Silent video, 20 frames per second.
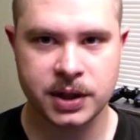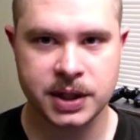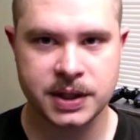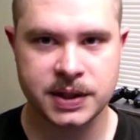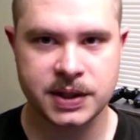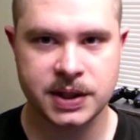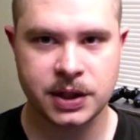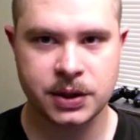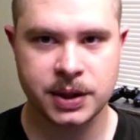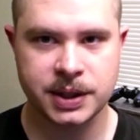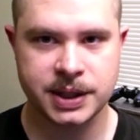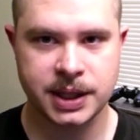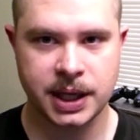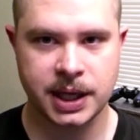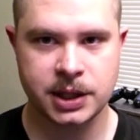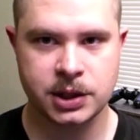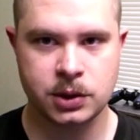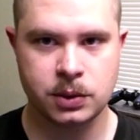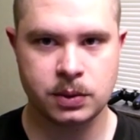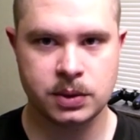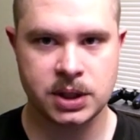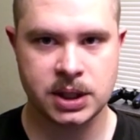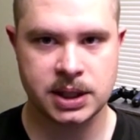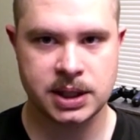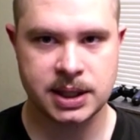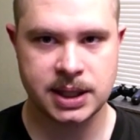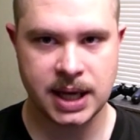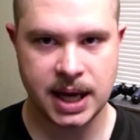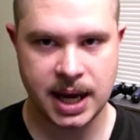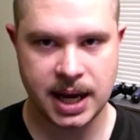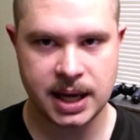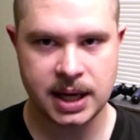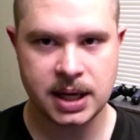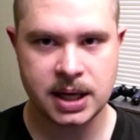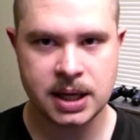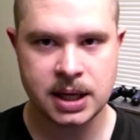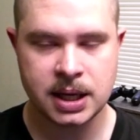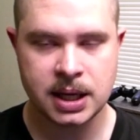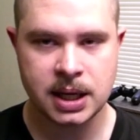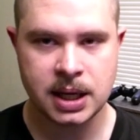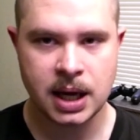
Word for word: this series that I do today.